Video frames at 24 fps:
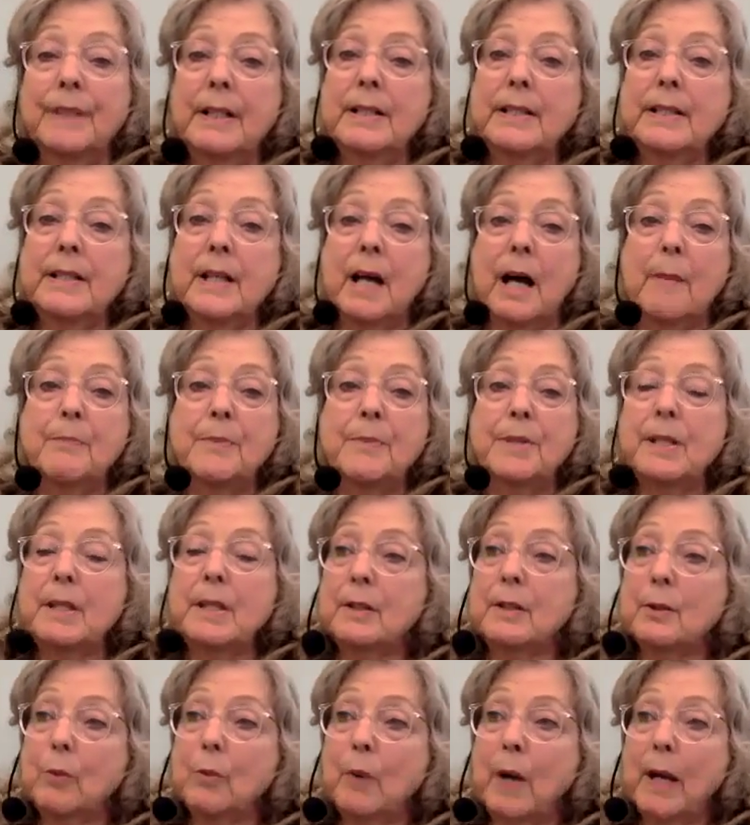
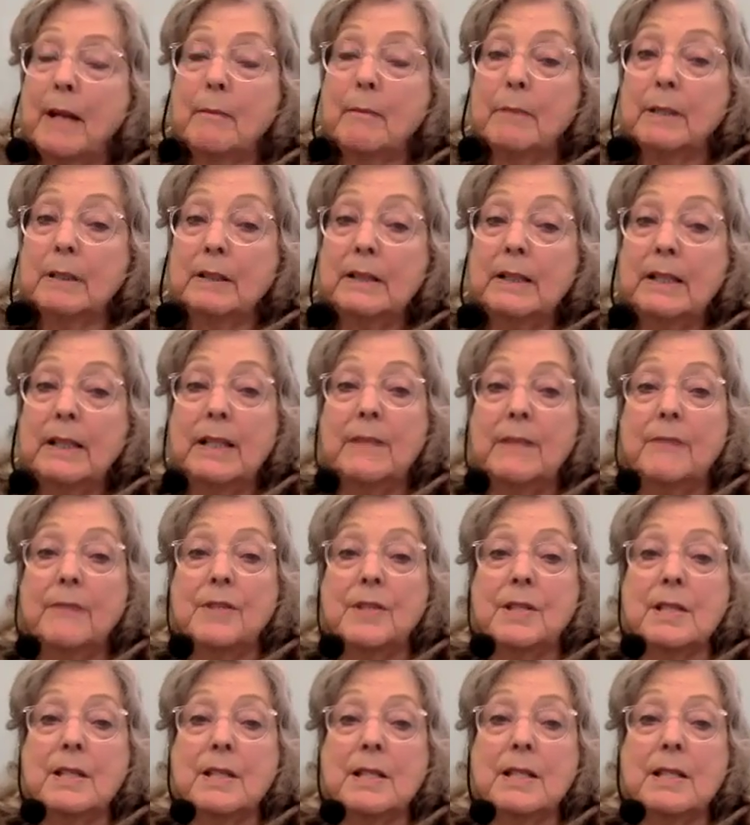adopting the right
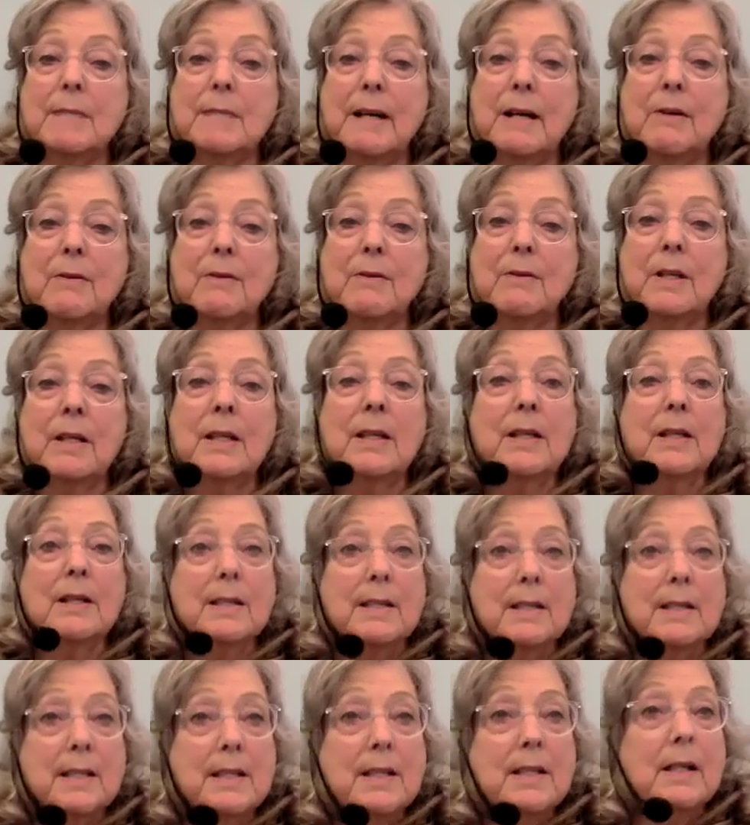beliefs, it's about
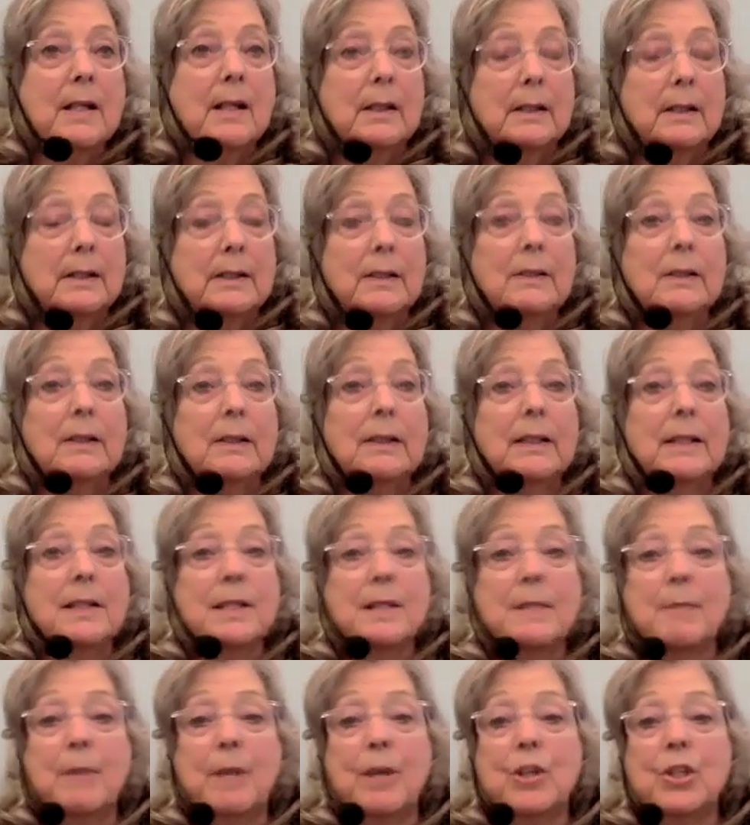seeing clearly,
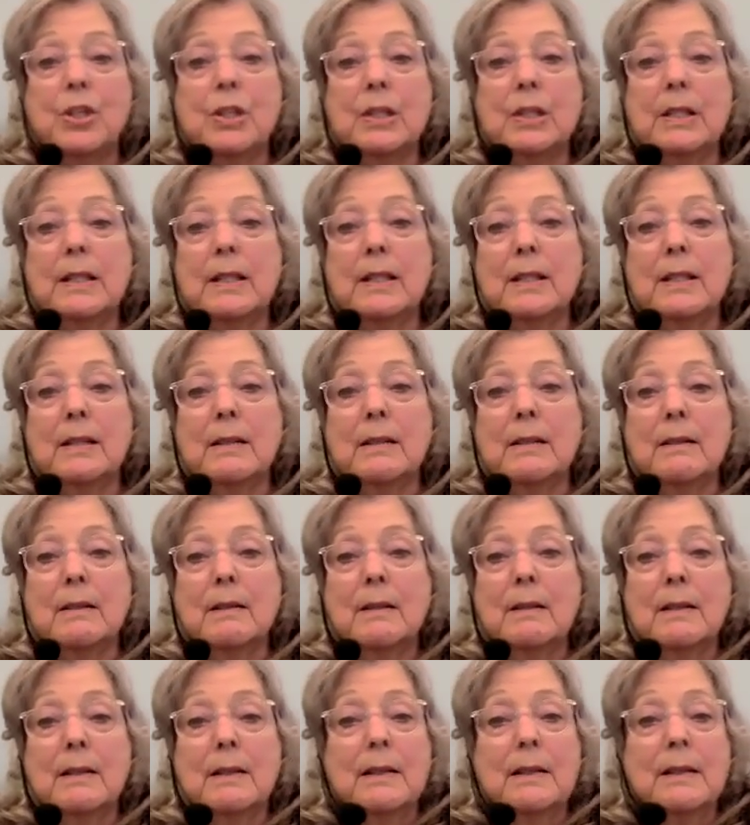especially
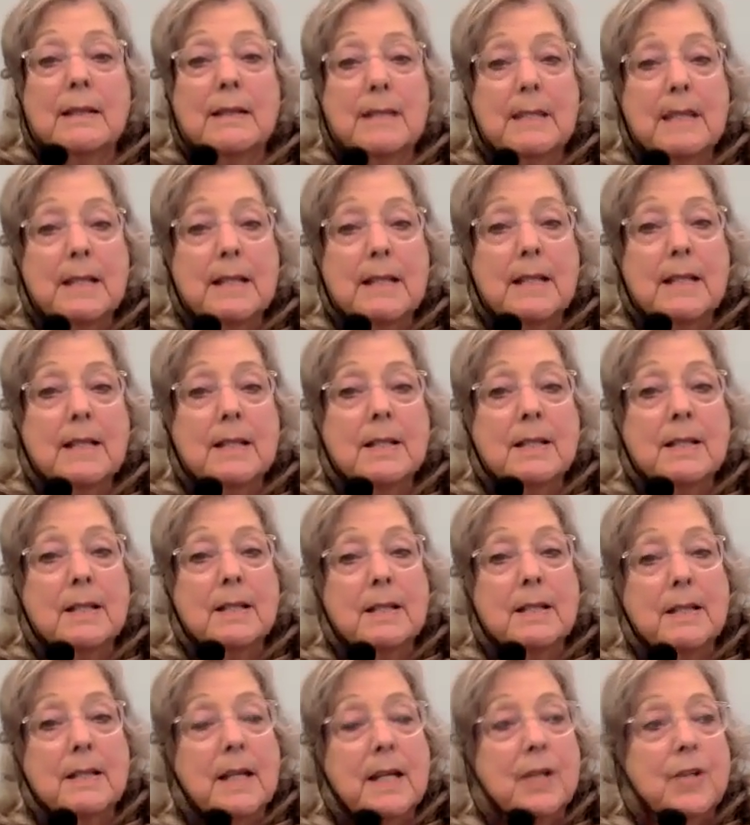seeing into
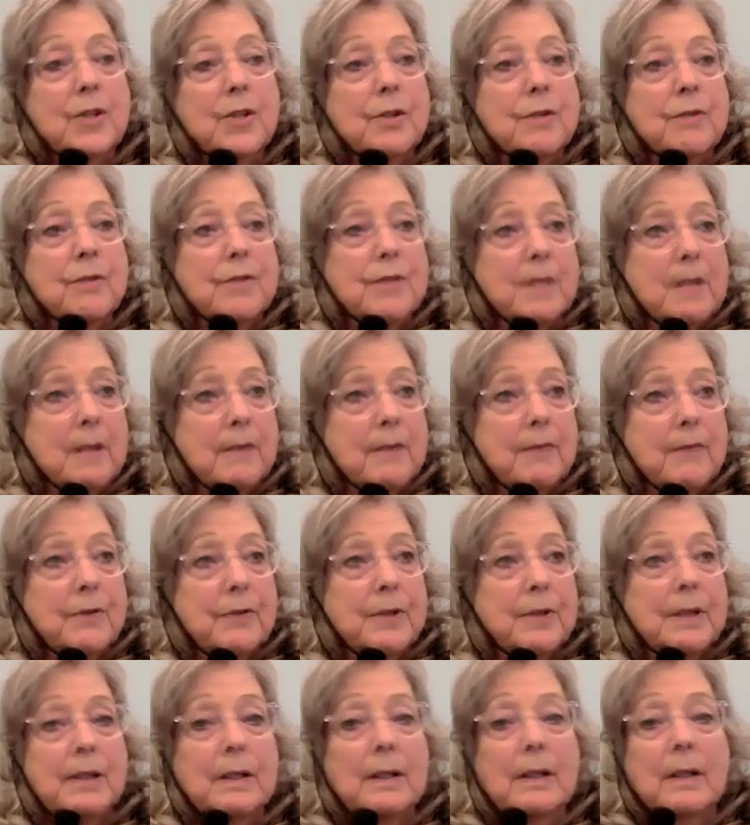the nature of
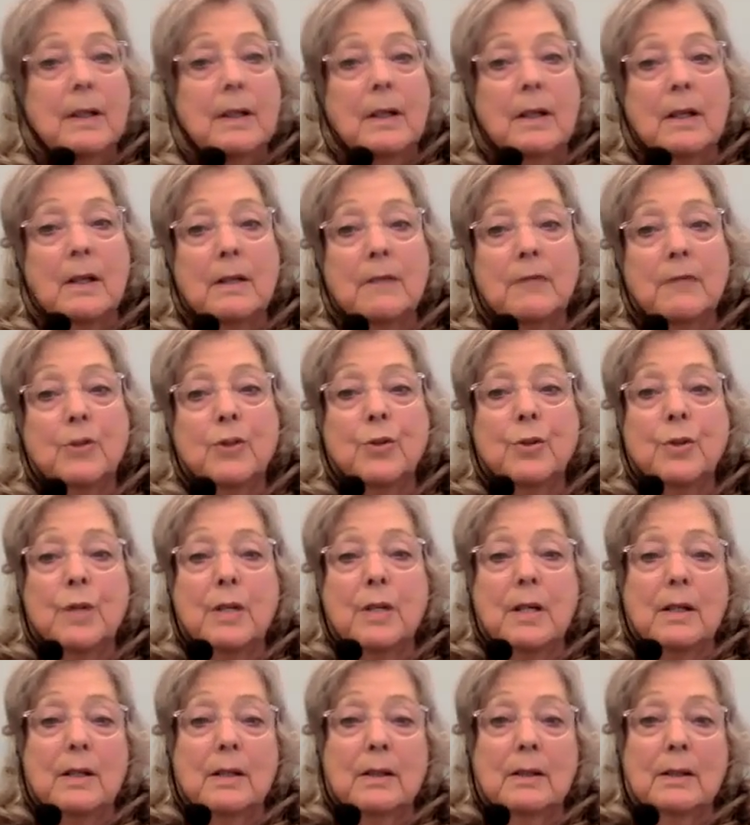suffering, of
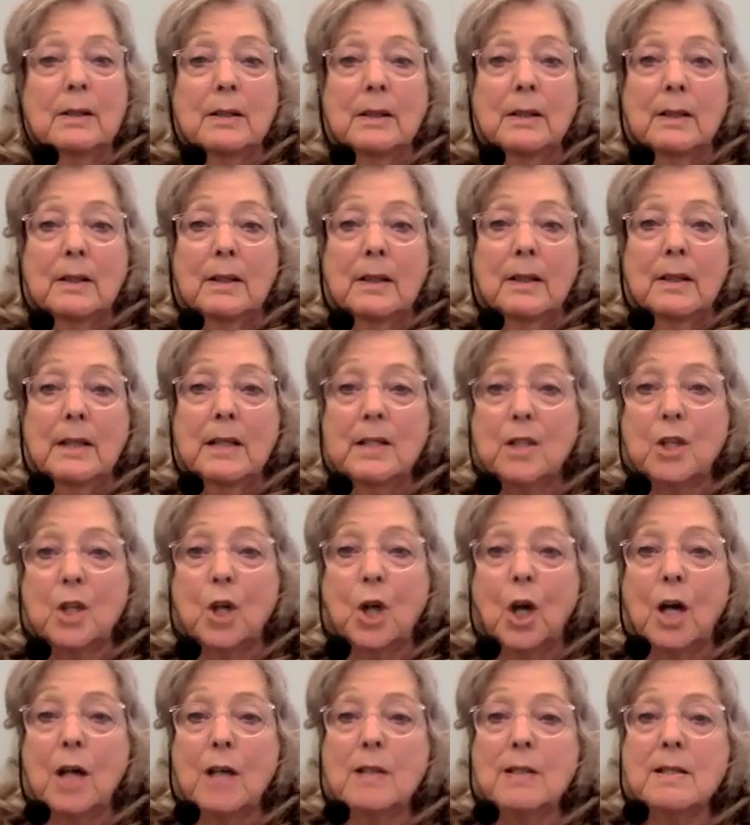dukkha, its
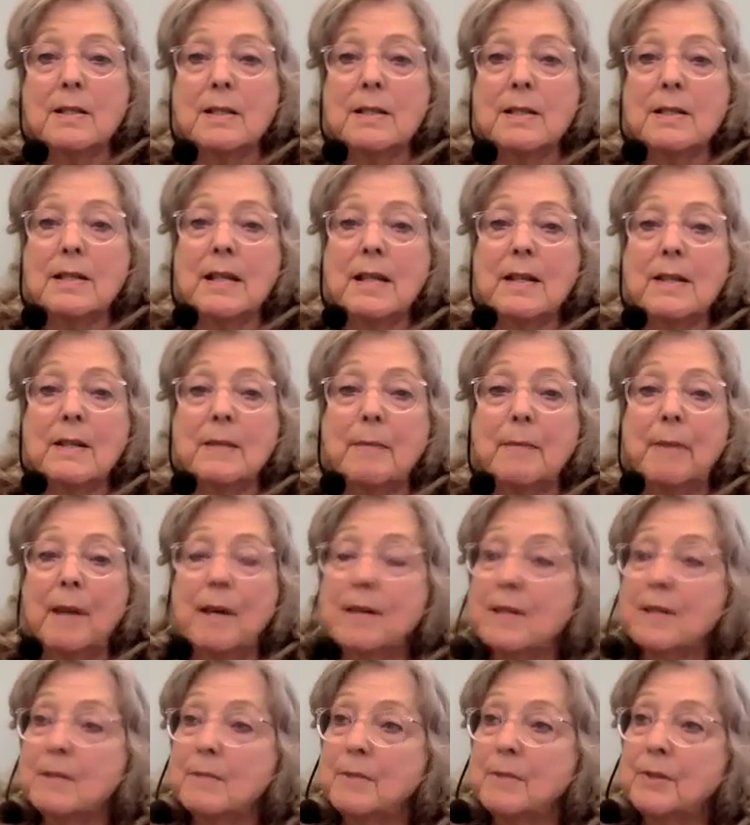causes and the
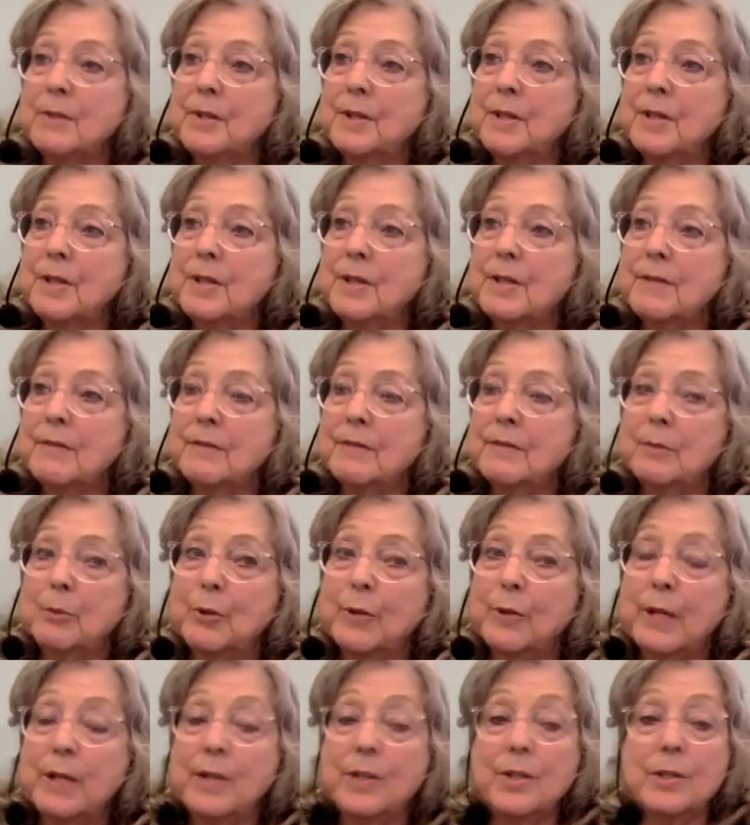possibilities of
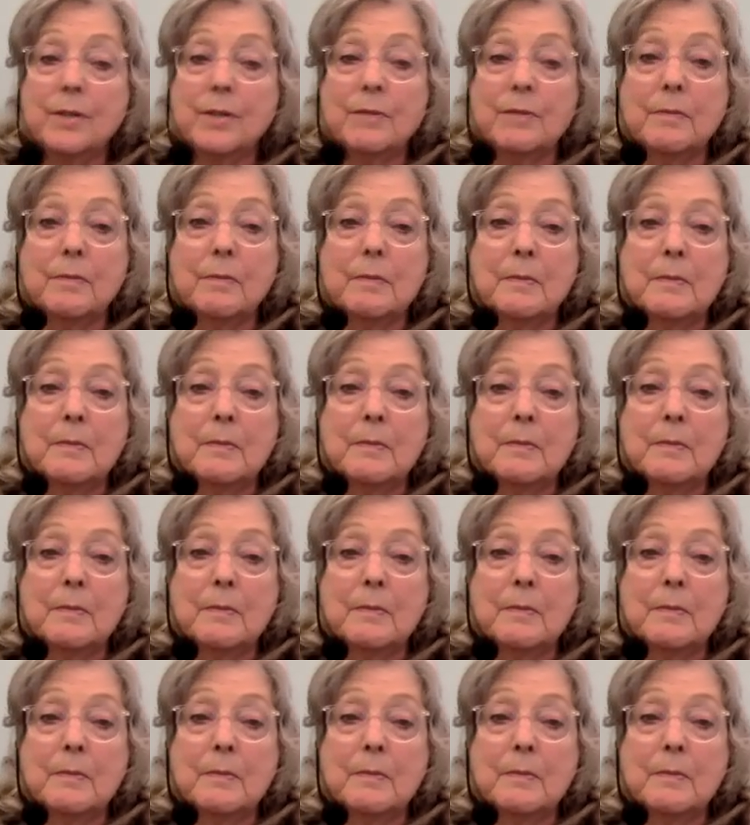liberation.